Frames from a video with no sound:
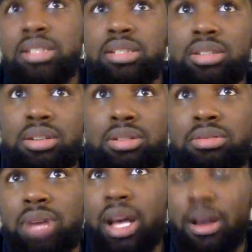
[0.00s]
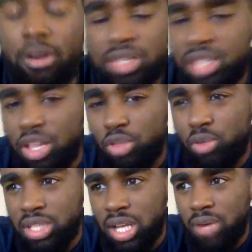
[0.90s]
So I always thought the
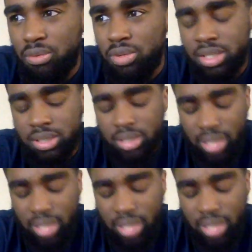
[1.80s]
West Side won.